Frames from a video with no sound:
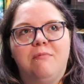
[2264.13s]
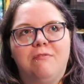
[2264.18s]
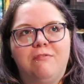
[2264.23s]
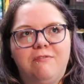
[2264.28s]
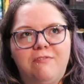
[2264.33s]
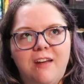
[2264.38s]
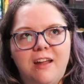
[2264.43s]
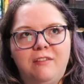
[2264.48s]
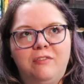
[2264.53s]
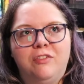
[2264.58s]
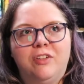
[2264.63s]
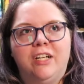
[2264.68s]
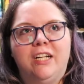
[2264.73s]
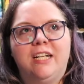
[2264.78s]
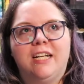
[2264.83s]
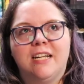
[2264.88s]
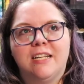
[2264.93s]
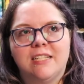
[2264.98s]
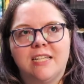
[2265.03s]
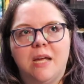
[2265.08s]

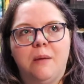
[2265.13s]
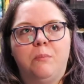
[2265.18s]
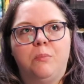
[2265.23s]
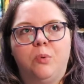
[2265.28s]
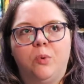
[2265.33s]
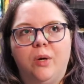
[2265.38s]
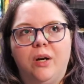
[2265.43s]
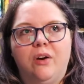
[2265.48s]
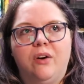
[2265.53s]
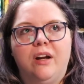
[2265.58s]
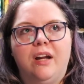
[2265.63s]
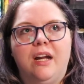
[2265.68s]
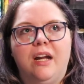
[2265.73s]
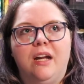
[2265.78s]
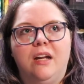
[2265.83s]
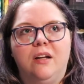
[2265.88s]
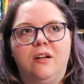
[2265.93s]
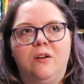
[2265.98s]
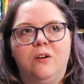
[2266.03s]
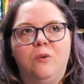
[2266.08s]
favorite
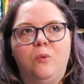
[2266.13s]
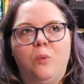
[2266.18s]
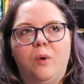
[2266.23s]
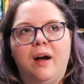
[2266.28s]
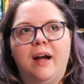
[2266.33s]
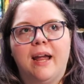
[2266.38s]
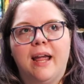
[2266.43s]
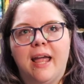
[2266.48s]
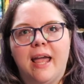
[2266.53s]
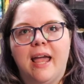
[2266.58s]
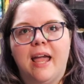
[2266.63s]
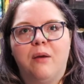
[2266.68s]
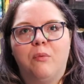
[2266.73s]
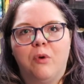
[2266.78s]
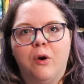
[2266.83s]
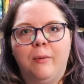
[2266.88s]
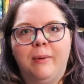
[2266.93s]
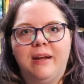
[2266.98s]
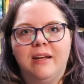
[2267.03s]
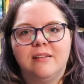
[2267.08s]
contemporary YA
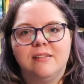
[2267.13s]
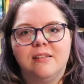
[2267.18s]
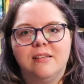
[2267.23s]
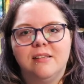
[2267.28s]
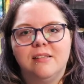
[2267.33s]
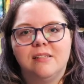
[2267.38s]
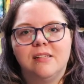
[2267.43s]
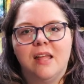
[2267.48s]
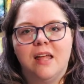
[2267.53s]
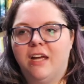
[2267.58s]
romances.